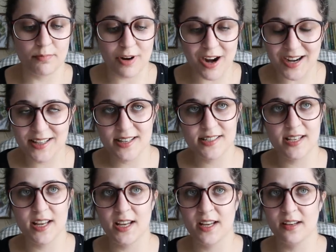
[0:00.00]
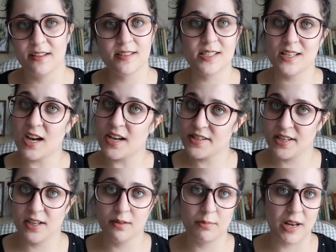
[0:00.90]
practicing,
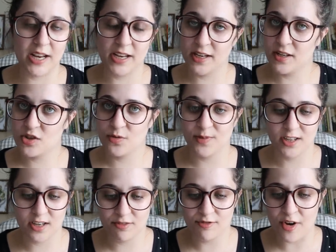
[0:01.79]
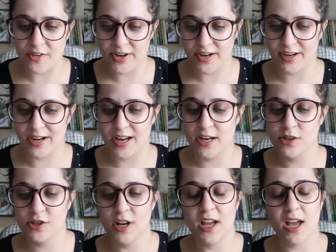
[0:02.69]
starting playing an instrument at a very young
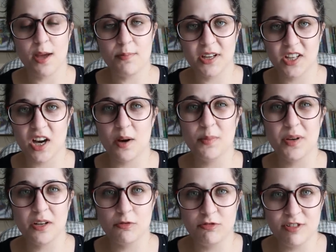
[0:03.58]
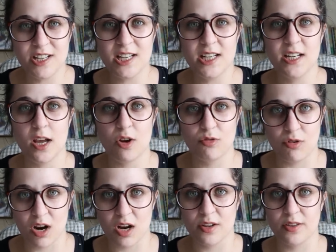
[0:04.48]
age, and becoming really
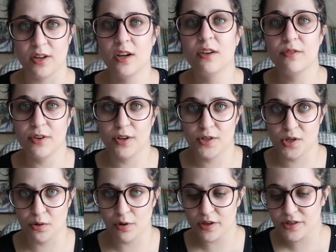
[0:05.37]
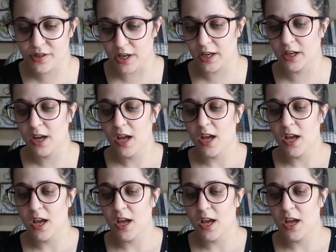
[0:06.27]
rather virtuosic.